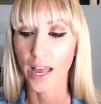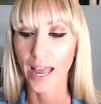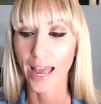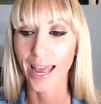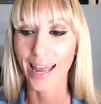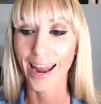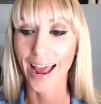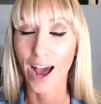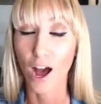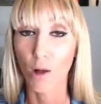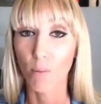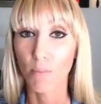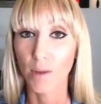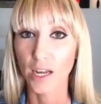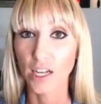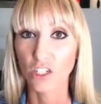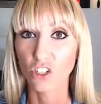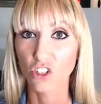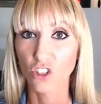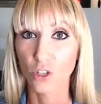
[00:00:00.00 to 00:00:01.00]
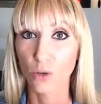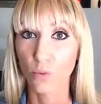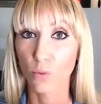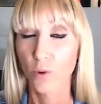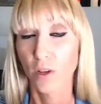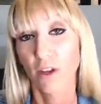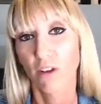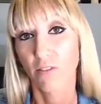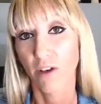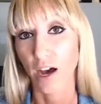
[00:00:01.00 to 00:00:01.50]
and how much the
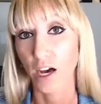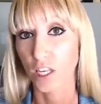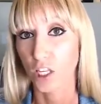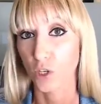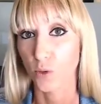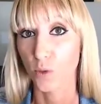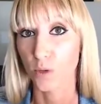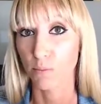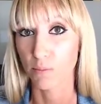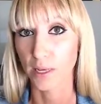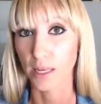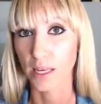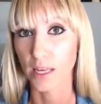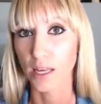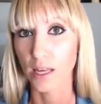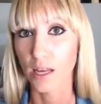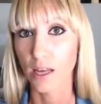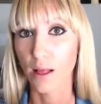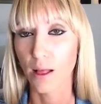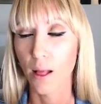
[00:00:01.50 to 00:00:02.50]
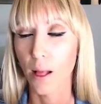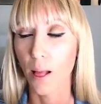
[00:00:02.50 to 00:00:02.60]
real value would be,